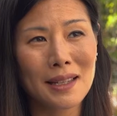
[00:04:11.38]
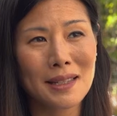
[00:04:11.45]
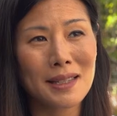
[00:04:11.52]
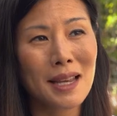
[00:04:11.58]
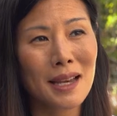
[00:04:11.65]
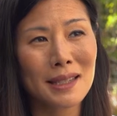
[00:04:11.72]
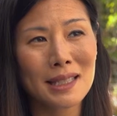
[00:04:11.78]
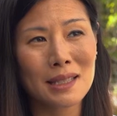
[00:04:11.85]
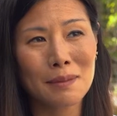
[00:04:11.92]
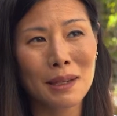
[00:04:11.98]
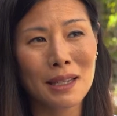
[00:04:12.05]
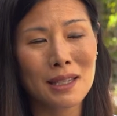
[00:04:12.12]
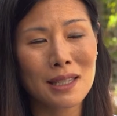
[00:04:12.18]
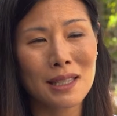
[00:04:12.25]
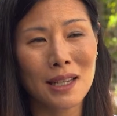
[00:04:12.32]
It's a
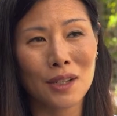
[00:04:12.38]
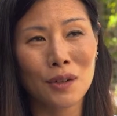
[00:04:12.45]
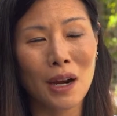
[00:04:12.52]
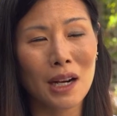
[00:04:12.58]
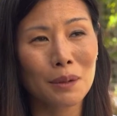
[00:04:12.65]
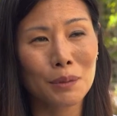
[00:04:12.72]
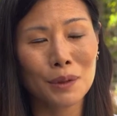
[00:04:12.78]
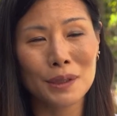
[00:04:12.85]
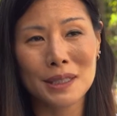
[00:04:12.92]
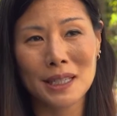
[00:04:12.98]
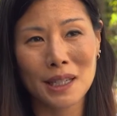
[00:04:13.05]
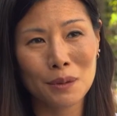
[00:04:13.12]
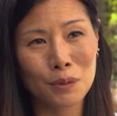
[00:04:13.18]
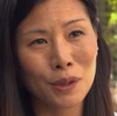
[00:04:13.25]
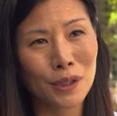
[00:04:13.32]
testament to the incredible
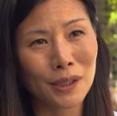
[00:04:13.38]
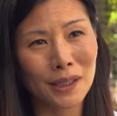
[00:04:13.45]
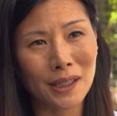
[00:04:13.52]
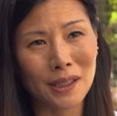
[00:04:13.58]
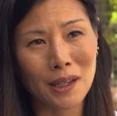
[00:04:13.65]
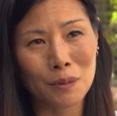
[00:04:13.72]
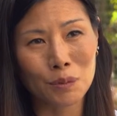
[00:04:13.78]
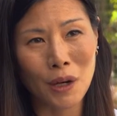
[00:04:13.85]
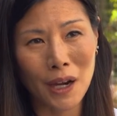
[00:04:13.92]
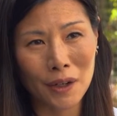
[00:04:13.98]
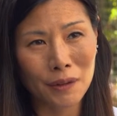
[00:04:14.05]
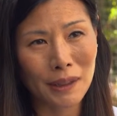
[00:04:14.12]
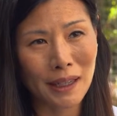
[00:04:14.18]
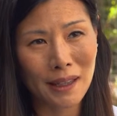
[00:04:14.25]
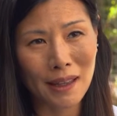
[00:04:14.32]
teamwork and
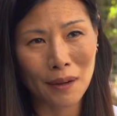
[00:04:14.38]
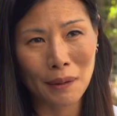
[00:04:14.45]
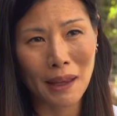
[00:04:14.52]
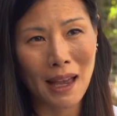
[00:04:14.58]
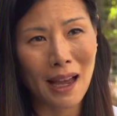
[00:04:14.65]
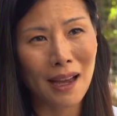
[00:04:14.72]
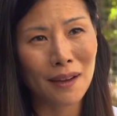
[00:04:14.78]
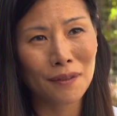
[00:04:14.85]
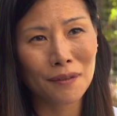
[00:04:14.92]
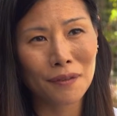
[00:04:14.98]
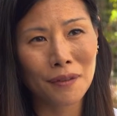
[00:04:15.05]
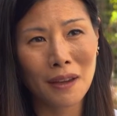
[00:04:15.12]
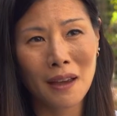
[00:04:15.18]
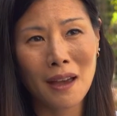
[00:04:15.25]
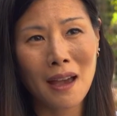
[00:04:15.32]
camaraderie that we have
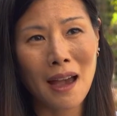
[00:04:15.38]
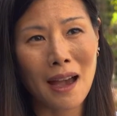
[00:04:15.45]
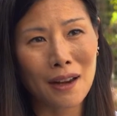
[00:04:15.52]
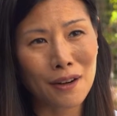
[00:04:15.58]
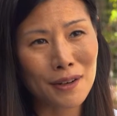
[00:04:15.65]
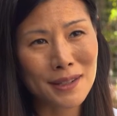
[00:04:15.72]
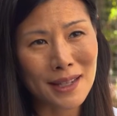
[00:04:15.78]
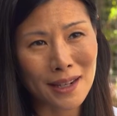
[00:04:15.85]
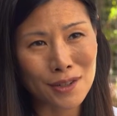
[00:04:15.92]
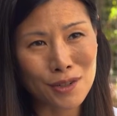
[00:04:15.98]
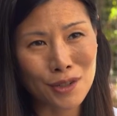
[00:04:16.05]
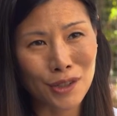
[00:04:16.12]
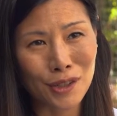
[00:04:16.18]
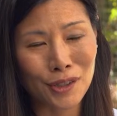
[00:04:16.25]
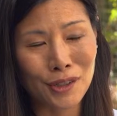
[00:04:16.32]
at our
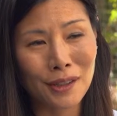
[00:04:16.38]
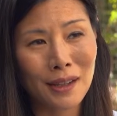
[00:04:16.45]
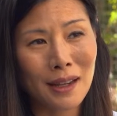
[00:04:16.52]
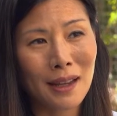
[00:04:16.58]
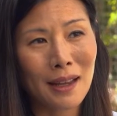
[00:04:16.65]
center.